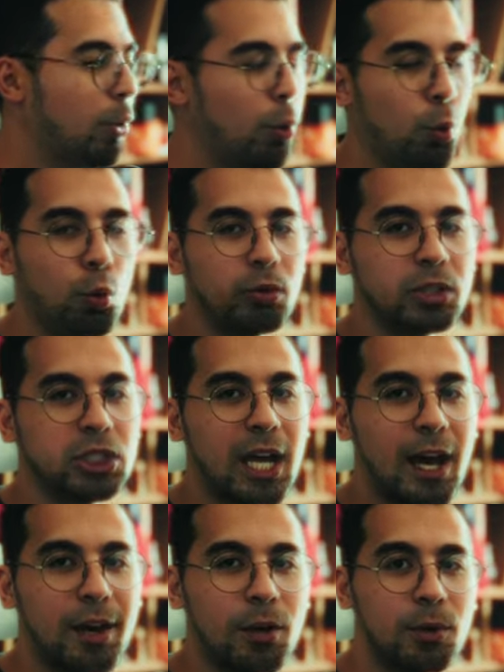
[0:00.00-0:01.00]
cool
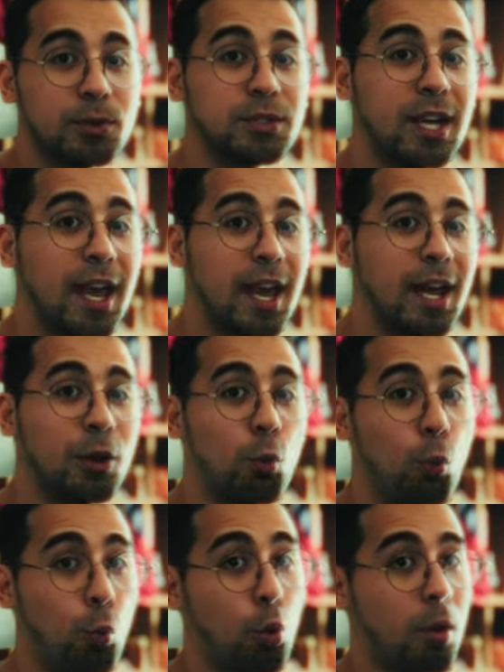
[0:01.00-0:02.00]
shadows and
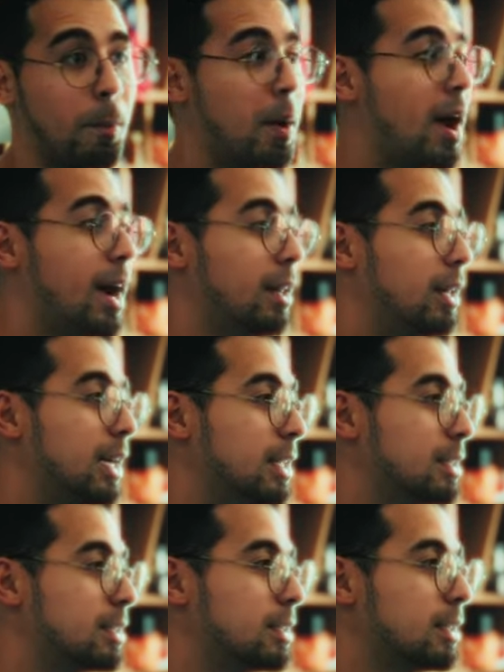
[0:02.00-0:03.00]
warm
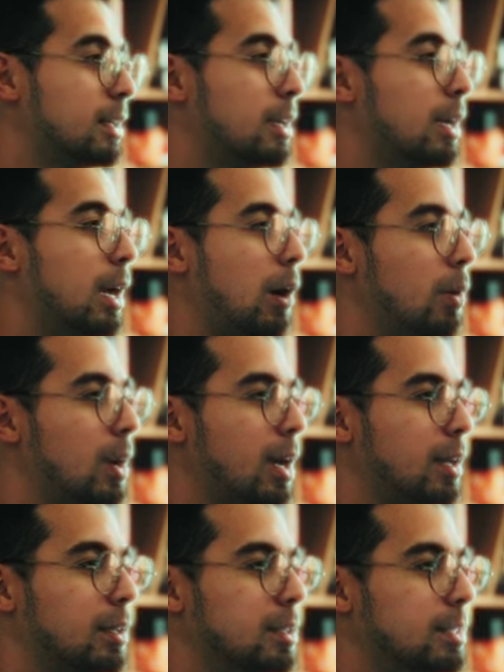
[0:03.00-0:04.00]
highlights.
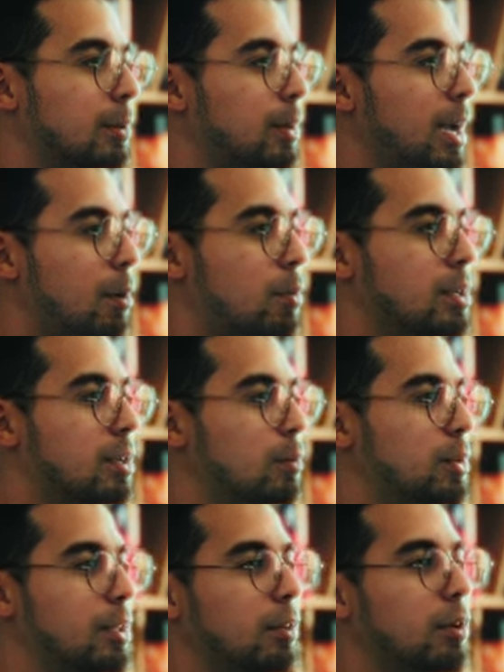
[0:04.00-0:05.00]
Okay, so now we're done
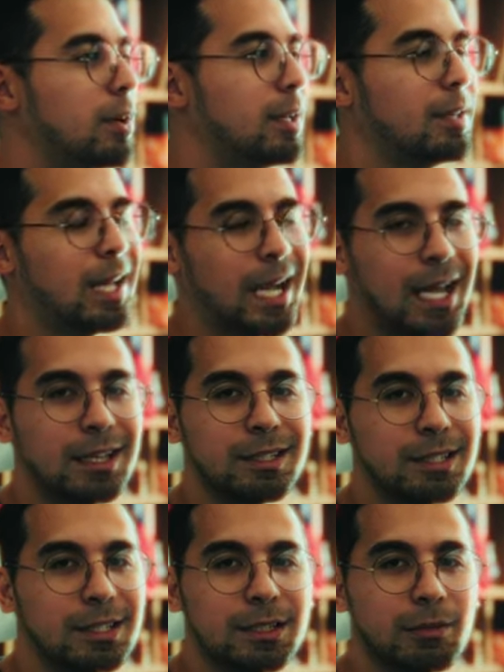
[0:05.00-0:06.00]
with the look. Again,
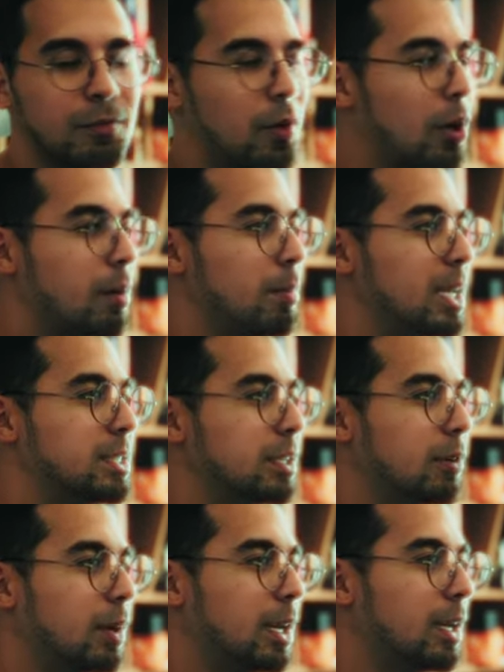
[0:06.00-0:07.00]
this is very basic
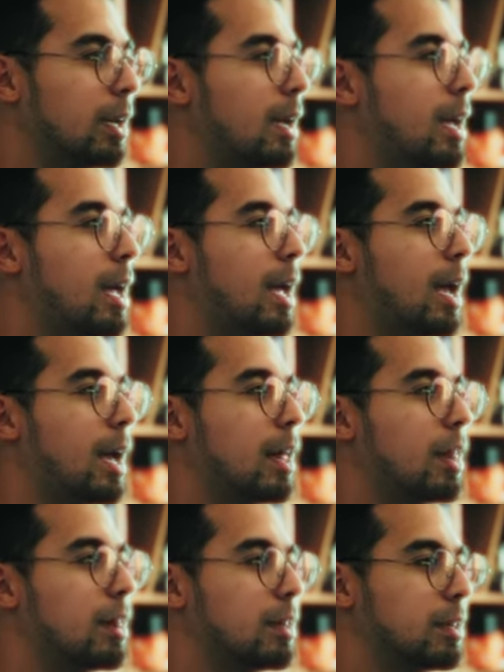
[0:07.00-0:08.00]
grading,
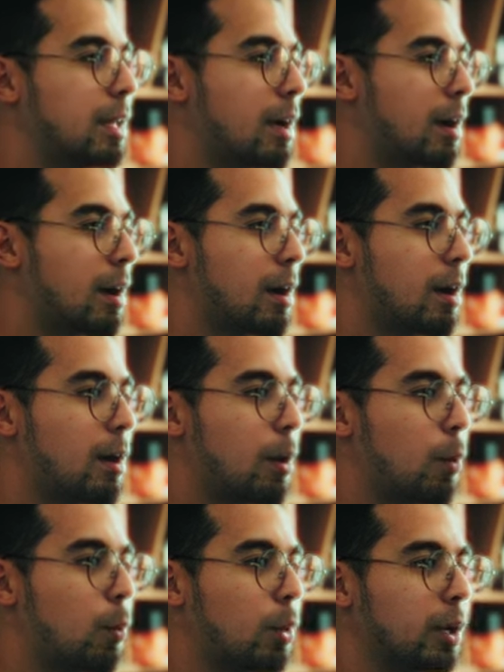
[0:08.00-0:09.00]
and
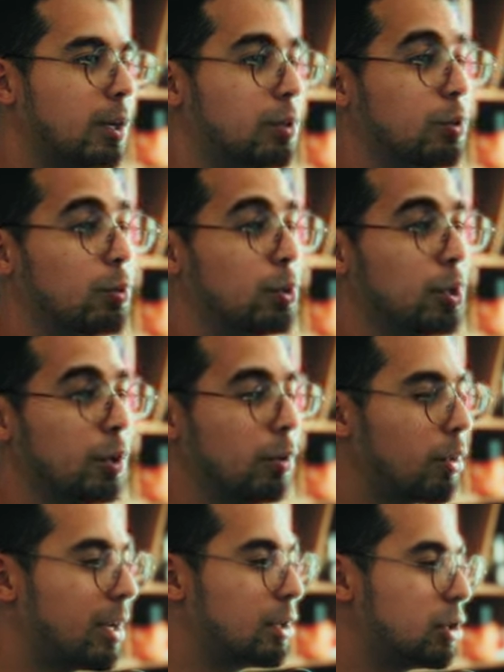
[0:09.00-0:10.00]
we're gonna do the
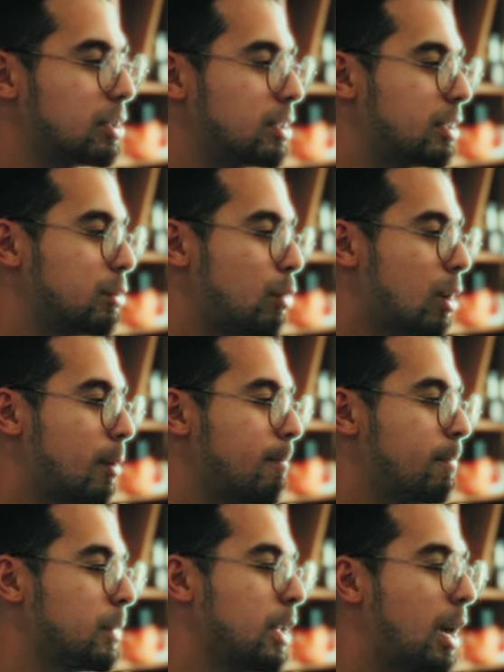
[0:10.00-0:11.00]
look adjust as well.
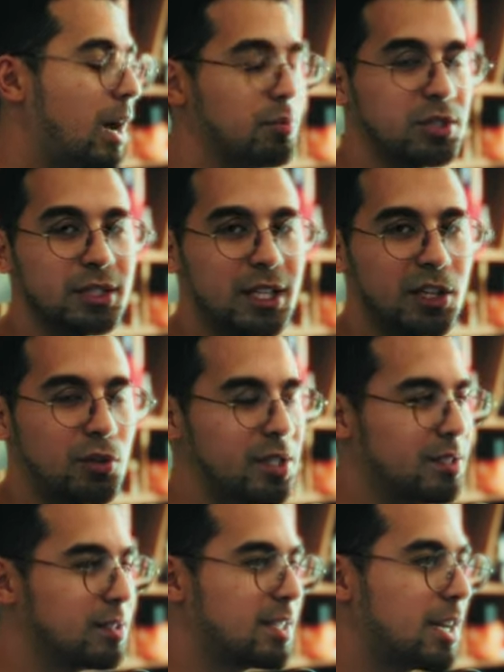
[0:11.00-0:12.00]
I'm just gonna
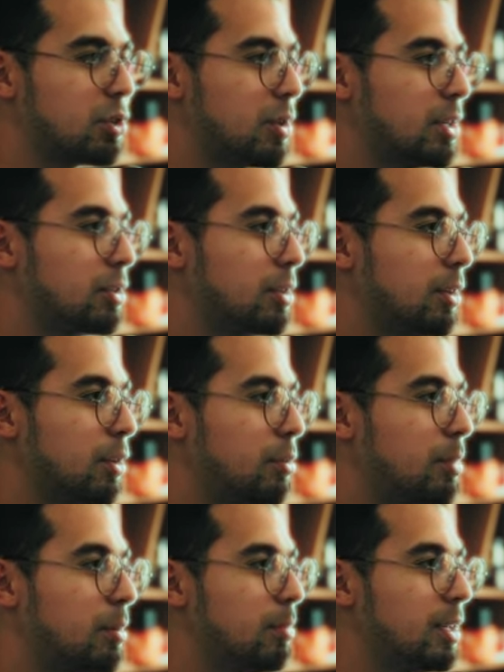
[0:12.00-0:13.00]
increase the saturation a little bit